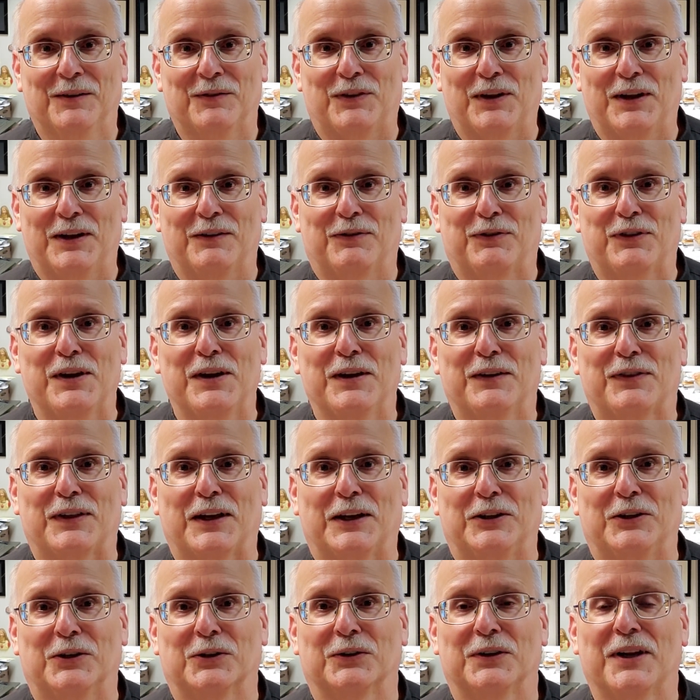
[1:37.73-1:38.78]
They think
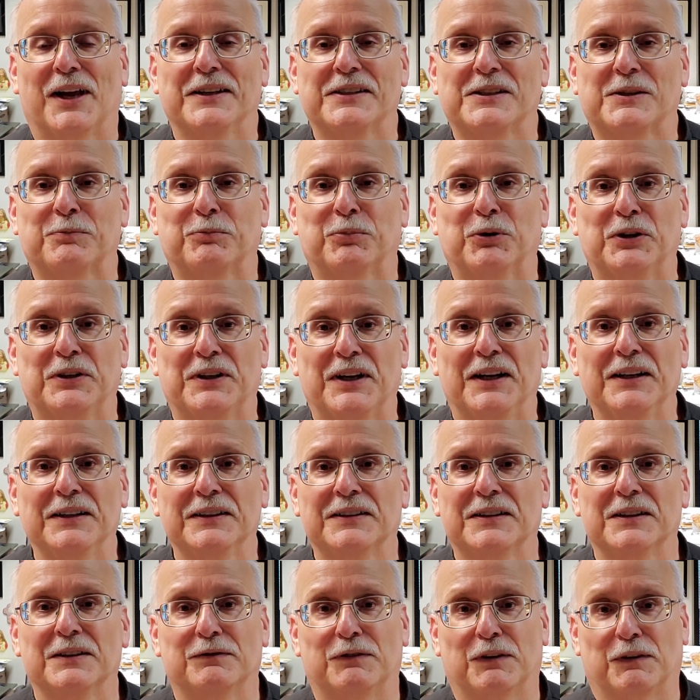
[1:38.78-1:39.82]
that you're less
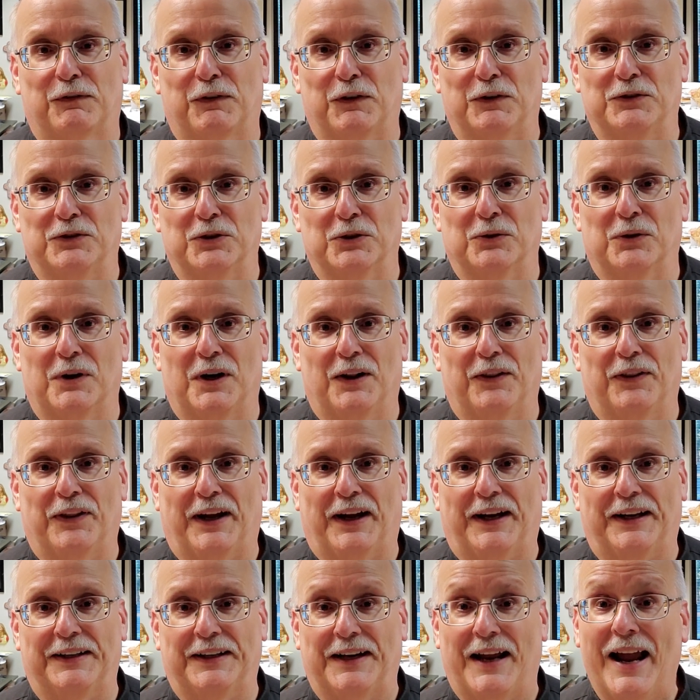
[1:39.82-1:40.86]
productive if you do all
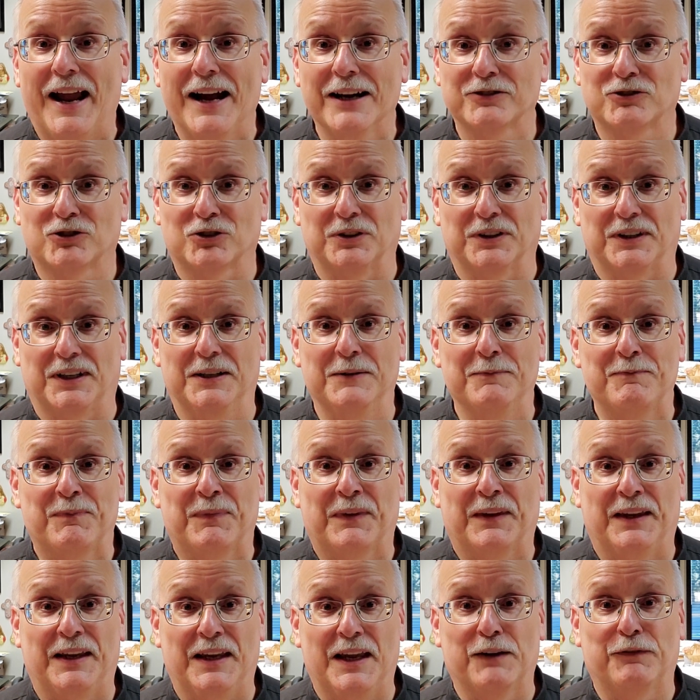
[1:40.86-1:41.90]
that. Actually,
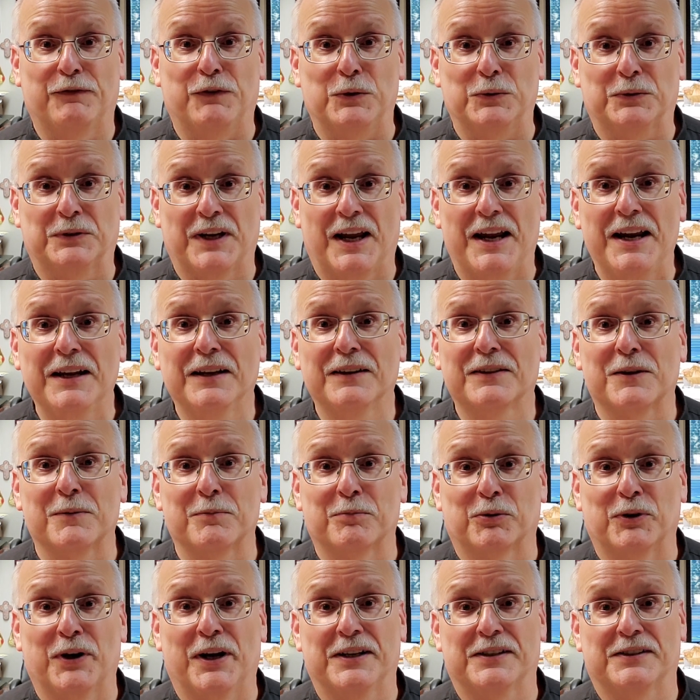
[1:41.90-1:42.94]
if you take the
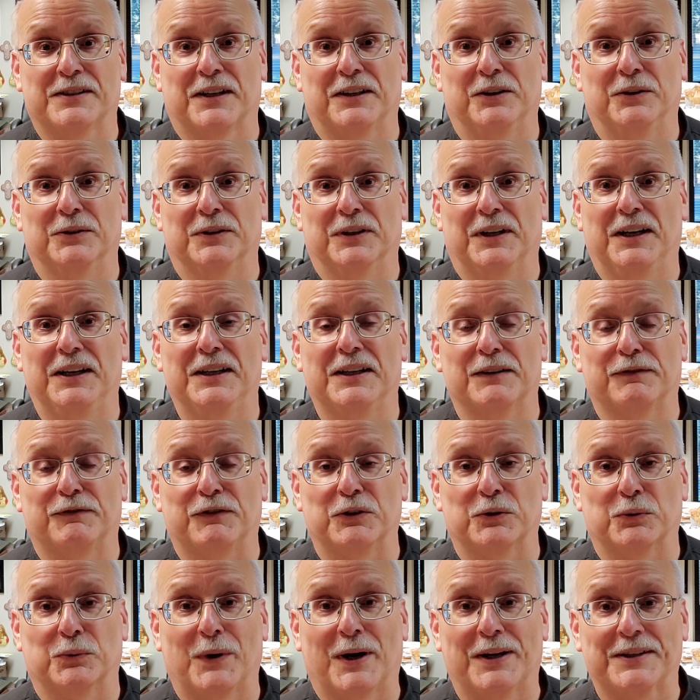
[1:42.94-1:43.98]
breaks that you need, if
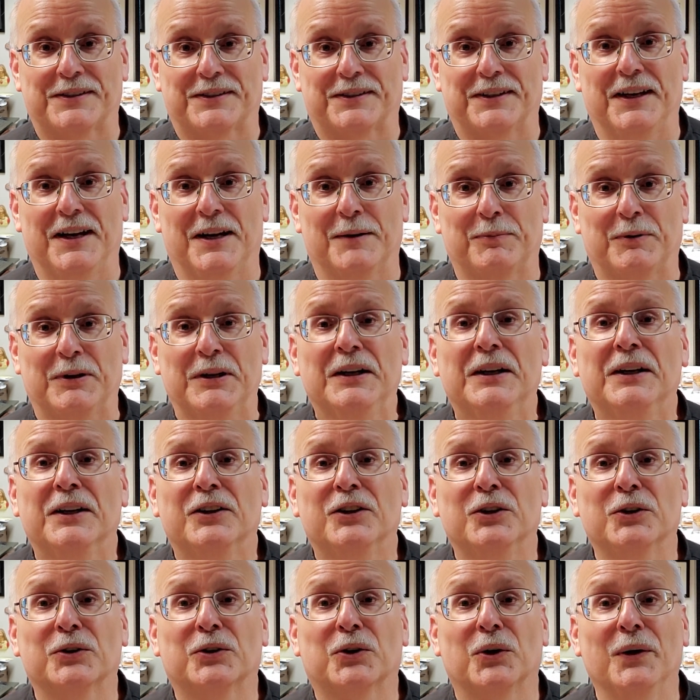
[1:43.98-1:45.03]
you rest up,
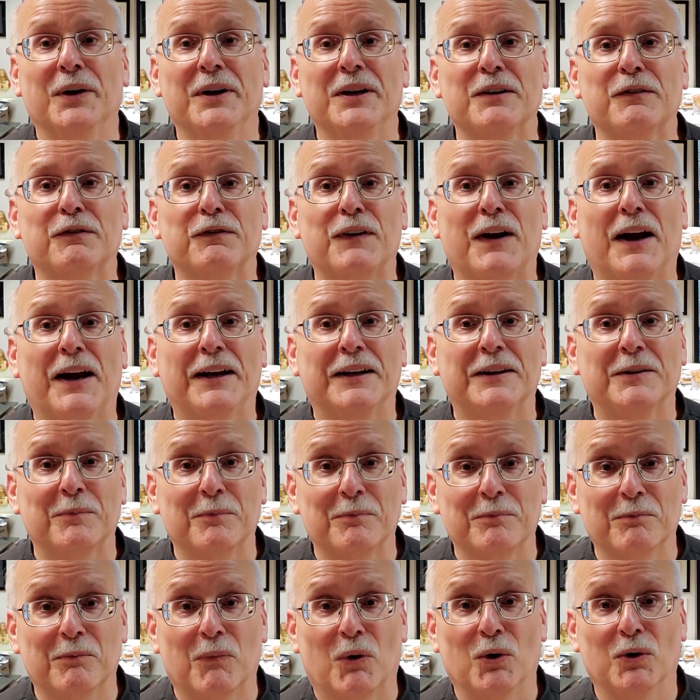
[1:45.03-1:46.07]
you're going to find
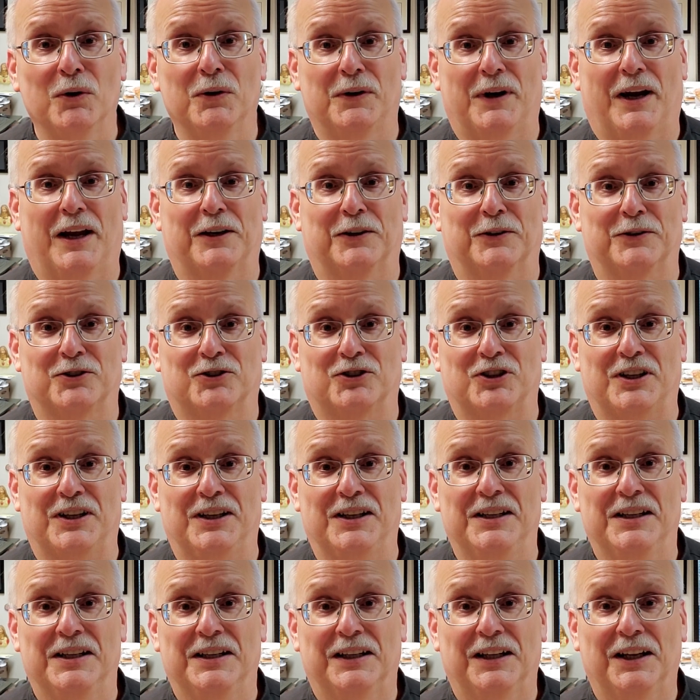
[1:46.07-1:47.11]
more
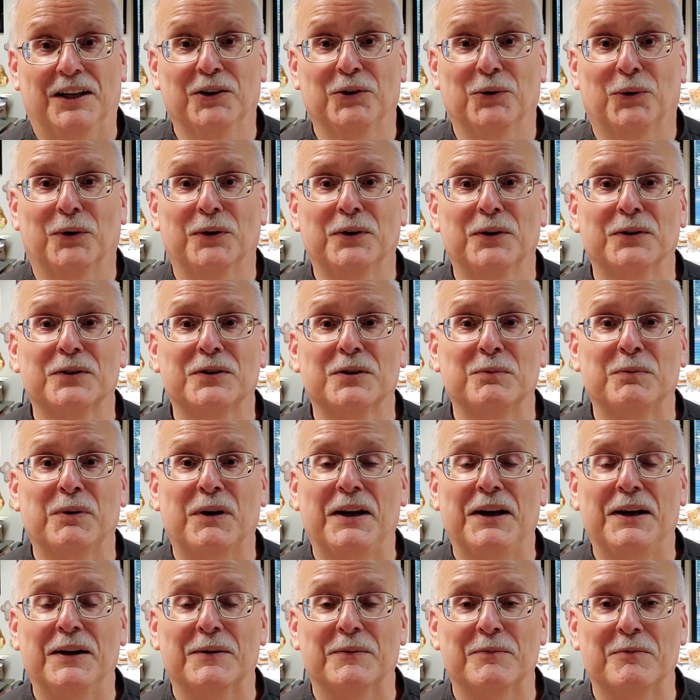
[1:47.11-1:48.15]
energy in order to
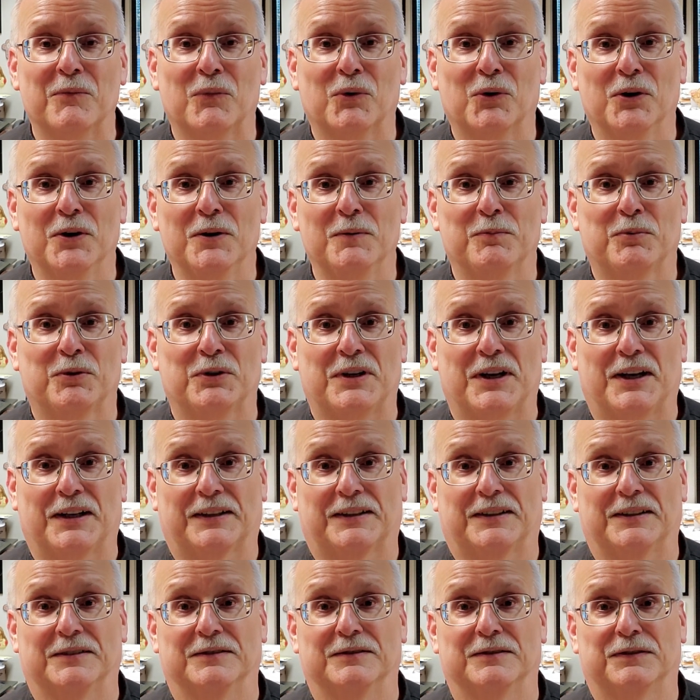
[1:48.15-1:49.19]
be more
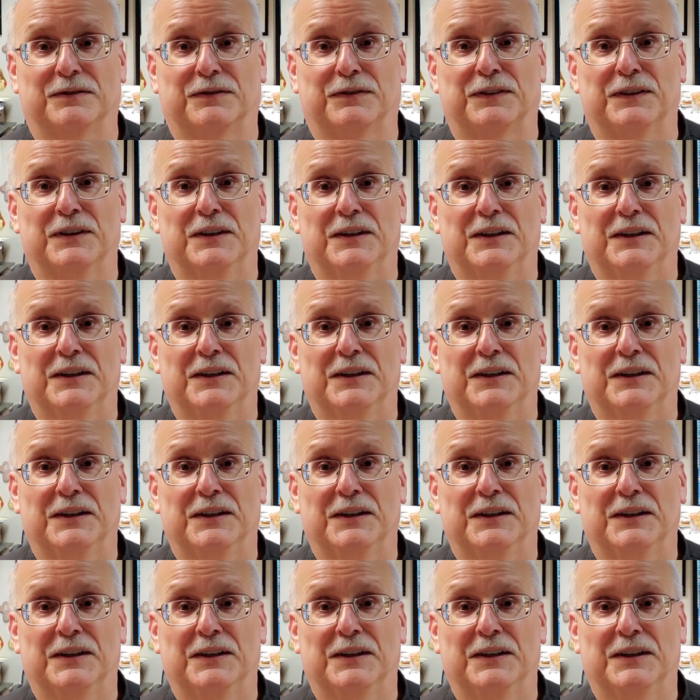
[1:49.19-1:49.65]
productive.